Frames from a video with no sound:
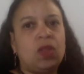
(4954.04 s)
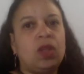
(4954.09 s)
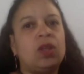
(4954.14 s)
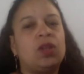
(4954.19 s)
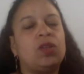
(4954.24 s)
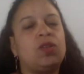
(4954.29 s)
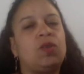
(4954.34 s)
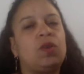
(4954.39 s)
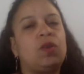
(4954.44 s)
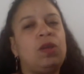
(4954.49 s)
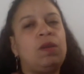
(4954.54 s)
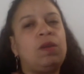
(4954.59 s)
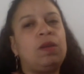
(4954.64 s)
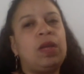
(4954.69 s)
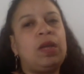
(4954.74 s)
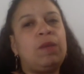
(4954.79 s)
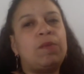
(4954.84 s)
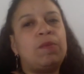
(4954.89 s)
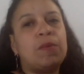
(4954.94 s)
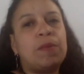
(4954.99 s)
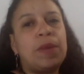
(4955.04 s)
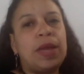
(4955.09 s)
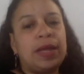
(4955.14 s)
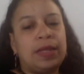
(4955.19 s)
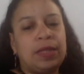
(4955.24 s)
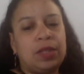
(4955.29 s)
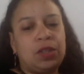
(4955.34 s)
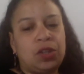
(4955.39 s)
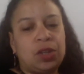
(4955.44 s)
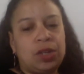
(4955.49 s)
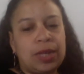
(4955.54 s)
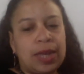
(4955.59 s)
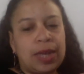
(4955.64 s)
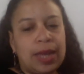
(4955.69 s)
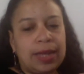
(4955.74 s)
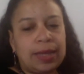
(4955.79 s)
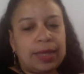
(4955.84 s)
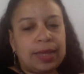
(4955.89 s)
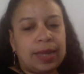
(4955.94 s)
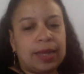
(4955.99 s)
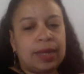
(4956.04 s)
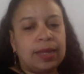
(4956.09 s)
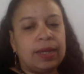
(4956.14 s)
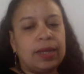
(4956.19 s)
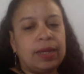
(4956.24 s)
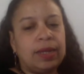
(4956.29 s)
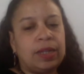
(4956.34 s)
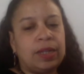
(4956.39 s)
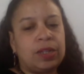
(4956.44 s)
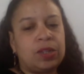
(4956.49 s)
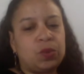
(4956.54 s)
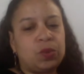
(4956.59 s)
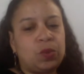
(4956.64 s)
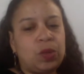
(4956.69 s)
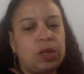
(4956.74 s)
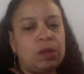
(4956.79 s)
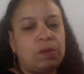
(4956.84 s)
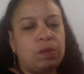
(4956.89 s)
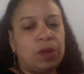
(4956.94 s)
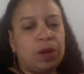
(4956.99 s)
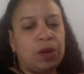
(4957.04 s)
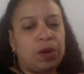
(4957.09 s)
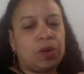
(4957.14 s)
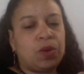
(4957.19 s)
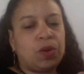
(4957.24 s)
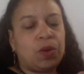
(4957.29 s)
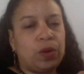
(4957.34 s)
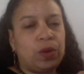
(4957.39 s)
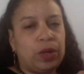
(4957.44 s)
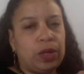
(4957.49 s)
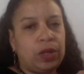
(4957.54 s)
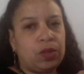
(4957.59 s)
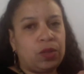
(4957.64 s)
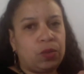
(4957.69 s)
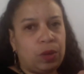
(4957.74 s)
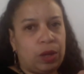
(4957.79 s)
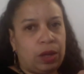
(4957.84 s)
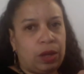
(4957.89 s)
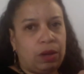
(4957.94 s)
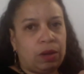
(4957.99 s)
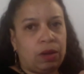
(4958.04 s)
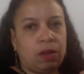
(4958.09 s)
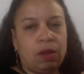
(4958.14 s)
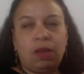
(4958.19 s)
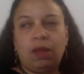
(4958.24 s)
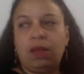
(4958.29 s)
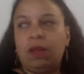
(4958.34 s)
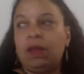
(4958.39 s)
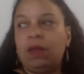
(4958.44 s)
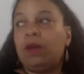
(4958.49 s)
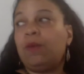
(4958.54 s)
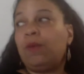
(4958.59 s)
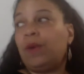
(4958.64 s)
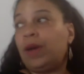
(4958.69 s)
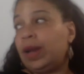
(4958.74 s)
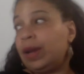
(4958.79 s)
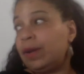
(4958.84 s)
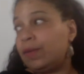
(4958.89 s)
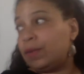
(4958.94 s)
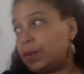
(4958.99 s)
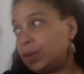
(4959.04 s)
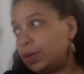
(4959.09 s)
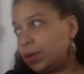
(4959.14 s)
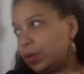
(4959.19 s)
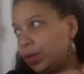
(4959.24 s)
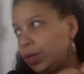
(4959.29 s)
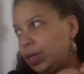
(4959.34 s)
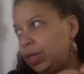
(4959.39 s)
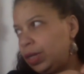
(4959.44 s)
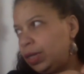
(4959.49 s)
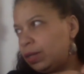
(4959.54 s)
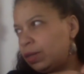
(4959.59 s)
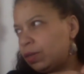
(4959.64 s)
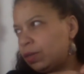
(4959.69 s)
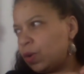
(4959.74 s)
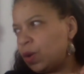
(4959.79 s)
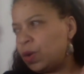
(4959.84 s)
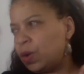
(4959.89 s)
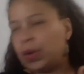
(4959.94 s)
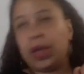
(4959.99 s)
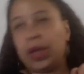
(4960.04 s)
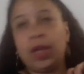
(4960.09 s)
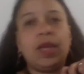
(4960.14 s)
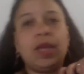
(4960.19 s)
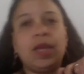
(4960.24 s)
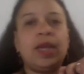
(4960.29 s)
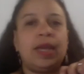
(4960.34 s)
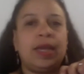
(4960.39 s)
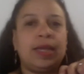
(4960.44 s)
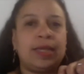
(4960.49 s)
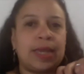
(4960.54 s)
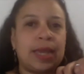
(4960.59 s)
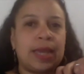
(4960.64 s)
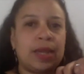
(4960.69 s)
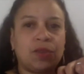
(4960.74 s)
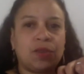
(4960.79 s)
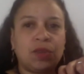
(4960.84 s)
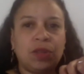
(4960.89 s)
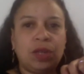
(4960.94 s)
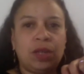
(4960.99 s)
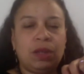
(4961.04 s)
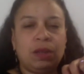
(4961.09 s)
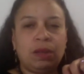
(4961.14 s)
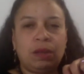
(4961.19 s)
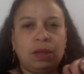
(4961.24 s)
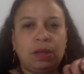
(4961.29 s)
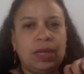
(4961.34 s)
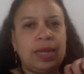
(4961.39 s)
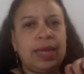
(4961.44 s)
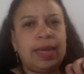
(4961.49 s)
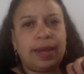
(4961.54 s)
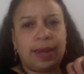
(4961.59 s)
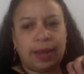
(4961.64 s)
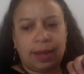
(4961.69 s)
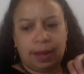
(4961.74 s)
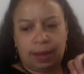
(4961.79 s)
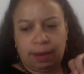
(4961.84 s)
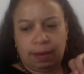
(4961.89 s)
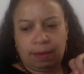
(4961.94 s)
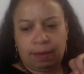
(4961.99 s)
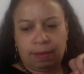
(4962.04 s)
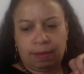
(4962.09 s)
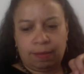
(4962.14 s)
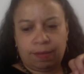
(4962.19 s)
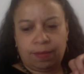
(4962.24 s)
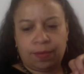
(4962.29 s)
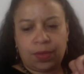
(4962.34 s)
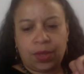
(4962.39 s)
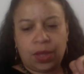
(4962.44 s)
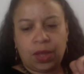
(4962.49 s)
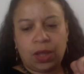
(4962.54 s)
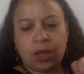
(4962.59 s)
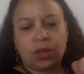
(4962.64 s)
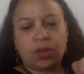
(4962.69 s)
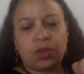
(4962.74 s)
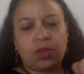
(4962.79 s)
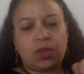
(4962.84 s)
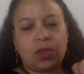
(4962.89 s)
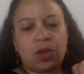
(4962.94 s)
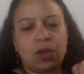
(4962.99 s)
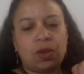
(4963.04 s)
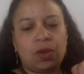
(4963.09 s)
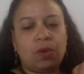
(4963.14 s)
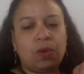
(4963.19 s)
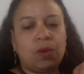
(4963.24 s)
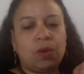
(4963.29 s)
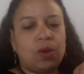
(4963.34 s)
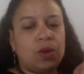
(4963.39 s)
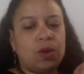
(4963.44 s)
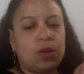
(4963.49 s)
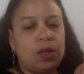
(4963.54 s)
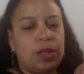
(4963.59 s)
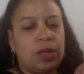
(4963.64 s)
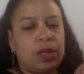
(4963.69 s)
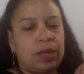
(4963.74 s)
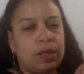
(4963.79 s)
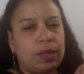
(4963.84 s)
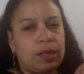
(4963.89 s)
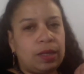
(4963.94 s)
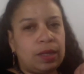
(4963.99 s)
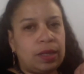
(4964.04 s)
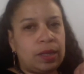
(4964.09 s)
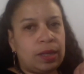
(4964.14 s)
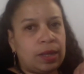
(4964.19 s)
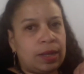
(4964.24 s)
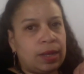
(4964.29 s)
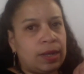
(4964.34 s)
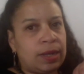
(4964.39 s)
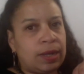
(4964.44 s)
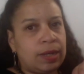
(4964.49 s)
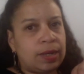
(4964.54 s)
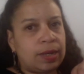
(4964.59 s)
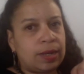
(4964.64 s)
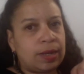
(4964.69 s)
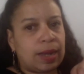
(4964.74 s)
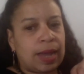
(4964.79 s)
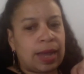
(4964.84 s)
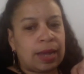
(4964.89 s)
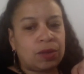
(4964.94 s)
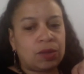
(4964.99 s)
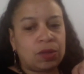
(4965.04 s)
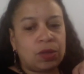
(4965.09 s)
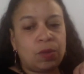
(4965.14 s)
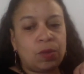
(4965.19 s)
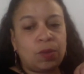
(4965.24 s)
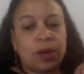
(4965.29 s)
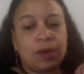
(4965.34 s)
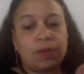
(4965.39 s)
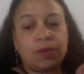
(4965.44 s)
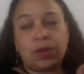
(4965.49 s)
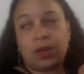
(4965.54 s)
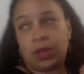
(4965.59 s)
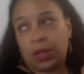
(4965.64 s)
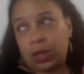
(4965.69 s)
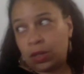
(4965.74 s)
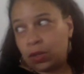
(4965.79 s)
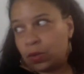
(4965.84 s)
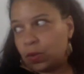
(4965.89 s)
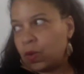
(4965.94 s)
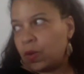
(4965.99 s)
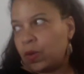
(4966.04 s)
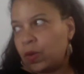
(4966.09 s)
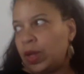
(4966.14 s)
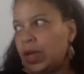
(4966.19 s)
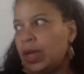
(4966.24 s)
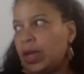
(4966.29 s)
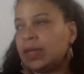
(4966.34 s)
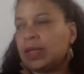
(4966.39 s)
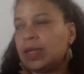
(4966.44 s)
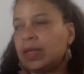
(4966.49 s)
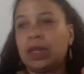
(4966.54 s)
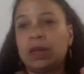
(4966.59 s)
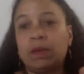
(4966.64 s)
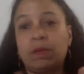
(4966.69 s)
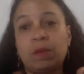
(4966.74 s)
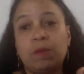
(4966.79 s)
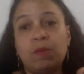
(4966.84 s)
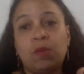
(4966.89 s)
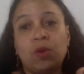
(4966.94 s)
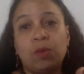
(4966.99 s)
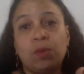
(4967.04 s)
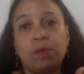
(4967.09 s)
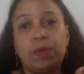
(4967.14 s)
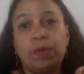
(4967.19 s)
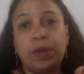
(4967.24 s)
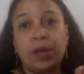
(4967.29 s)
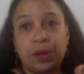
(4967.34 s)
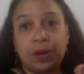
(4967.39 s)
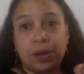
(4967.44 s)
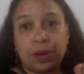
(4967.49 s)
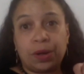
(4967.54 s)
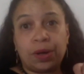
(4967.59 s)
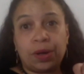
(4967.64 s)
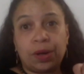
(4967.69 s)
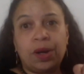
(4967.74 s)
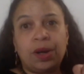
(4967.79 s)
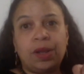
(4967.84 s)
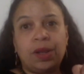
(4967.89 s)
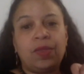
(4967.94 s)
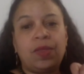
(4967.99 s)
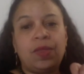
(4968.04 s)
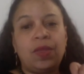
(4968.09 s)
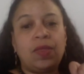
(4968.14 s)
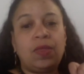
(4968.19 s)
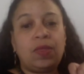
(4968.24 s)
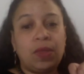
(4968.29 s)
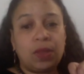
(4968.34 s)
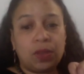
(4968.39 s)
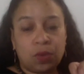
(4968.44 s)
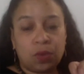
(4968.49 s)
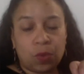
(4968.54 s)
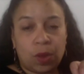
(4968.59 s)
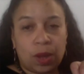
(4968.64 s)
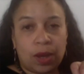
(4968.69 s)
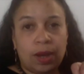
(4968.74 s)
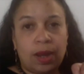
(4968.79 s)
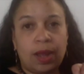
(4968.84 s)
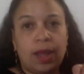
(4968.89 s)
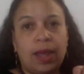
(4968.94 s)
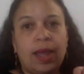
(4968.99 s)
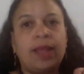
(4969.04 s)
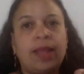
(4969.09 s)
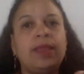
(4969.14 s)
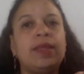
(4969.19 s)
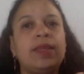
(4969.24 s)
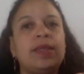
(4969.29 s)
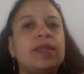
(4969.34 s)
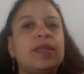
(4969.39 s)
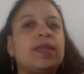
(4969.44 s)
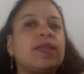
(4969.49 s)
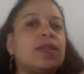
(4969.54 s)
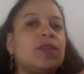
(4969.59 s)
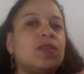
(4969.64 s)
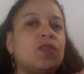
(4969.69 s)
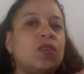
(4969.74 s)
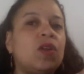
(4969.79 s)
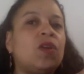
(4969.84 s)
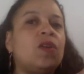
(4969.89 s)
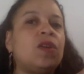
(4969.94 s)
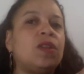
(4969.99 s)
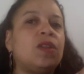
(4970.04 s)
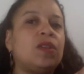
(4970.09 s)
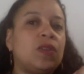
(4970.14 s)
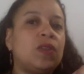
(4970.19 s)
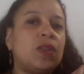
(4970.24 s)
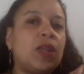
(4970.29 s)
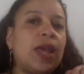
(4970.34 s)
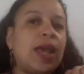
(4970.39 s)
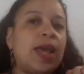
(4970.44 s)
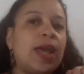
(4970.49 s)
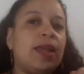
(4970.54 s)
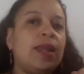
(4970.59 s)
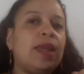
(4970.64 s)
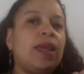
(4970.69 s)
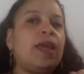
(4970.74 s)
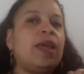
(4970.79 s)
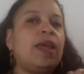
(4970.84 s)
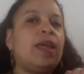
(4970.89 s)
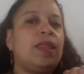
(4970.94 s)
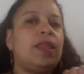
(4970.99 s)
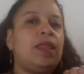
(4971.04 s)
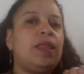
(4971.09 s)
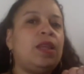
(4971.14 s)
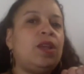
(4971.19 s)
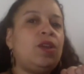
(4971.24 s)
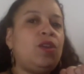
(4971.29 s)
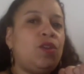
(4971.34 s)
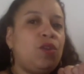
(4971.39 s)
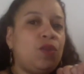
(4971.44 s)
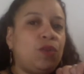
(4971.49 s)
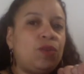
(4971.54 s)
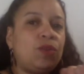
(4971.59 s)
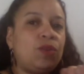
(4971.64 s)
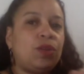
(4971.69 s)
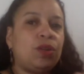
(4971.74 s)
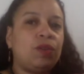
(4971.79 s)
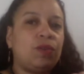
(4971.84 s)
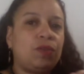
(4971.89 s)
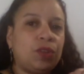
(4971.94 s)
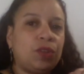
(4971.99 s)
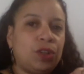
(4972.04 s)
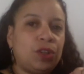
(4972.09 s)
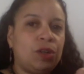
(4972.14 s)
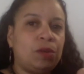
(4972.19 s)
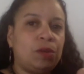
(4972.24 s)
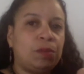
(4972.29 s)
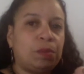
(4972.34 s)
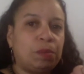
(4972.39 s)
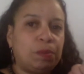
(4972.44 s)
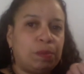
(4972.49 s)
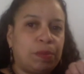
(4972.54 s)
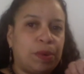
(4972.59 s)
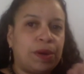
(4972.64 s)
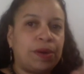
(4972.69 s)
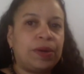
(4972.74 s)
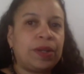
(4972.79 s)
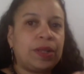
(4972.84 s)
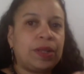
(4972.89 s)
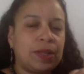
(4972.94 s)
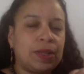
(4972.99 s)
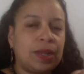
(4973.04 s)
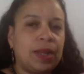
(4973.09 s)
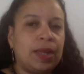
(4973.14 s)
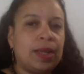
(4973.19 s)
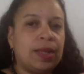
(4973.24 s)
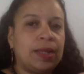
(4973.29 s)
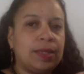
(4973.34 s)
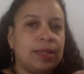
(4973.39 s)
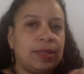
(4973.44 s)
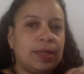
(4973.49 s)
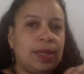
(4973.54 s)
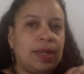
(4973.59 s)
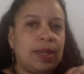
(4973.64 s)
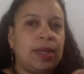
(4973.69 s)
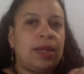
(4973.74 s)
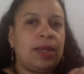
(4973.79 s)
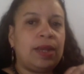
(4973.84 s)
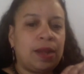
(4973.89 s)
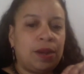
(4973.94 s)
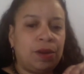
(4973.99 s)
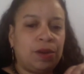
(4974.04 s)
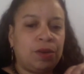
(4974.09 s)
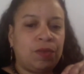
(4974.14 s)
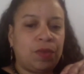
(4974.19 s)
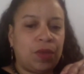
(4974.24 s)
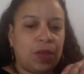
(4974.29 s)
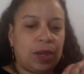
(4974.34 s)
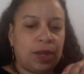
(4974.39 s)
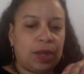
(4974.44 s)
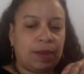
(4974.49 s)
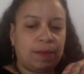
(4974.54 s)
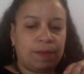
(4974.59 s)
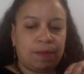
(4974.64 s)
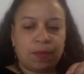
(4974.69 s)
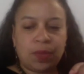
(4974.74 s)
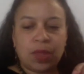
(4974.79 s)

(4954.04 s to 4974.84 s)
So Ipomea digitata is sweet, bitter, cooling, sweet. Whatever he's quoting is actually heating. So, and actually whatever he's quoting is a little bit more bitter than this one. And this is considered instead the nutritive herb par excellence in Ayurveda.